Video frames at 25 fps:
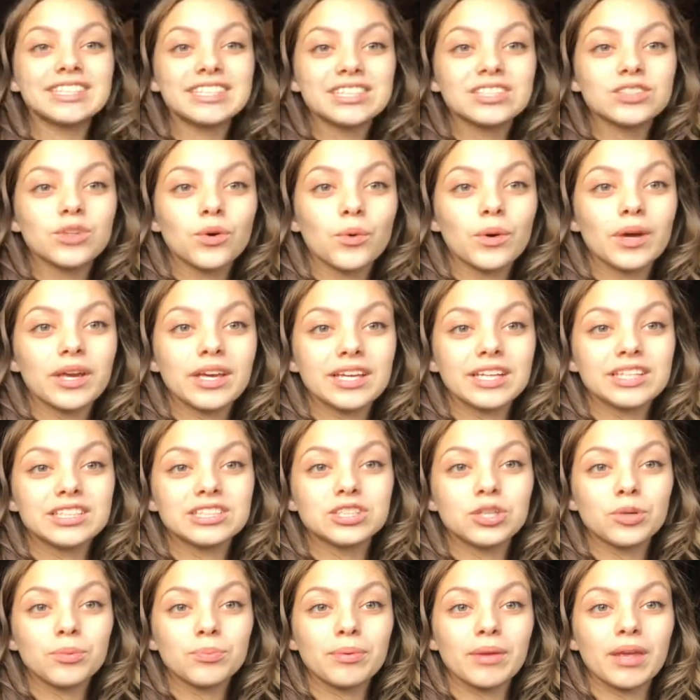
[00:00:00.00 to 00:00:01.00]
is going
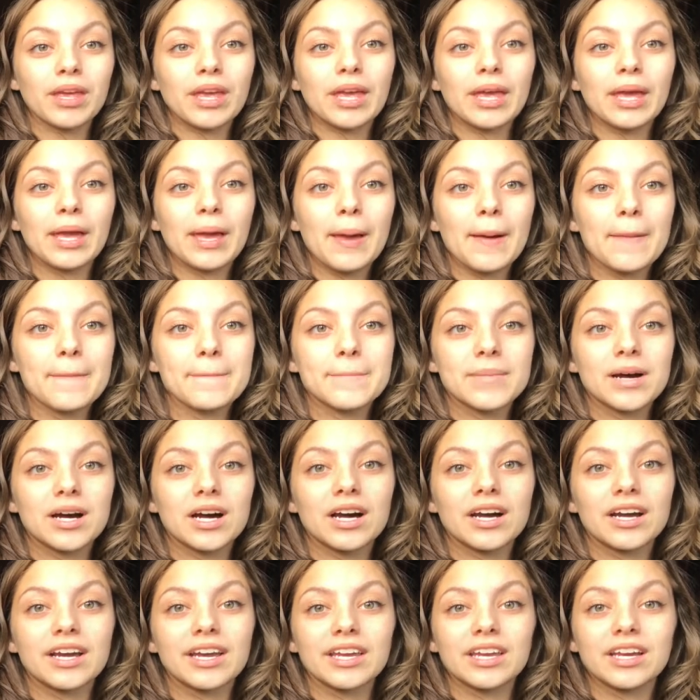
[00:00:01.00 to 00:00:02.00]
to be
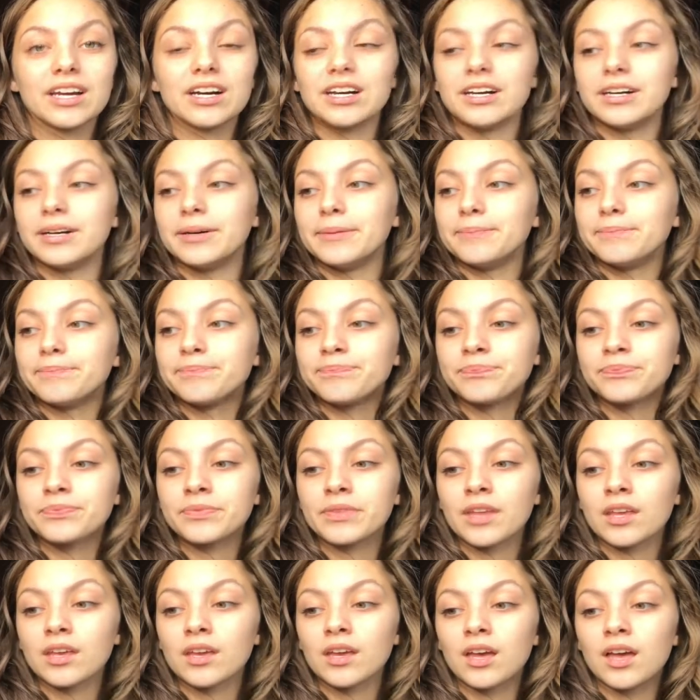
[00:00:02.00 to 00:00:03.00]
my
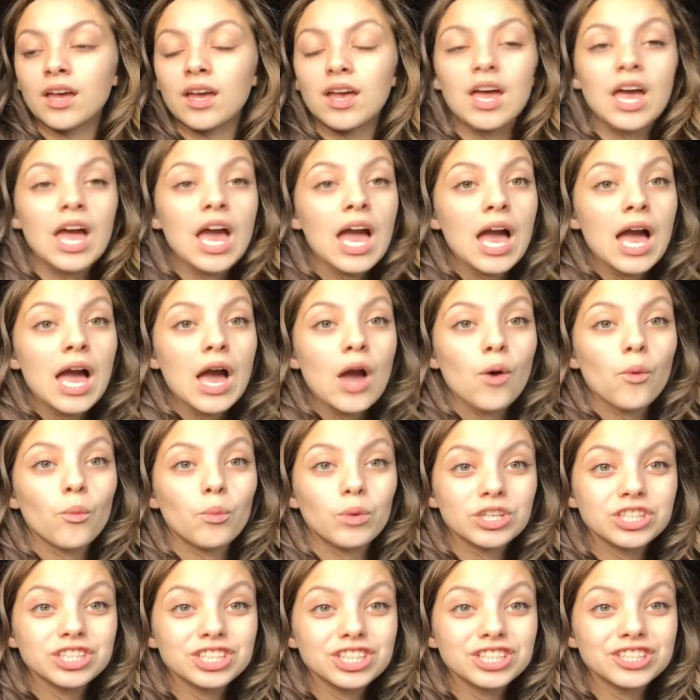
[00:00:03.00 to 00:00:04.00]

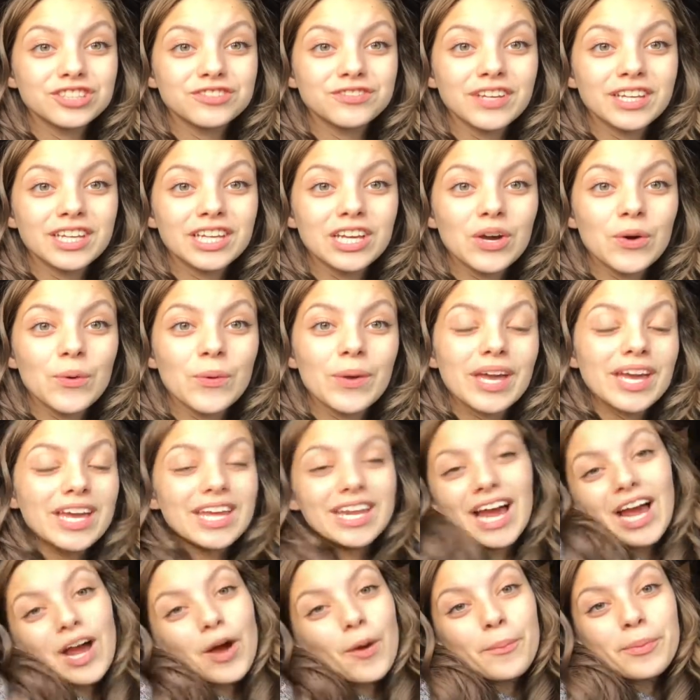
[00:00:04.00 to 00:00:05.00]
wish list video,
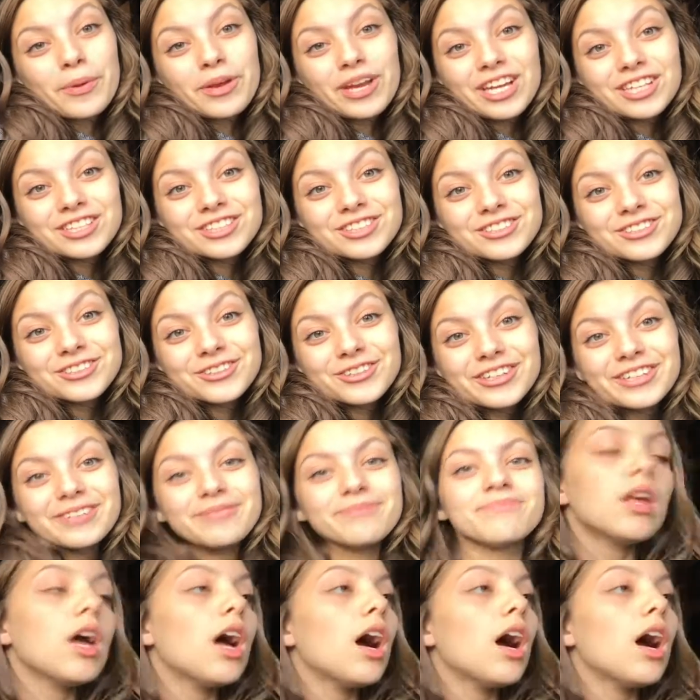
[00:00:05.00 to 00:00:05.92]
and I hope you guys enjoy.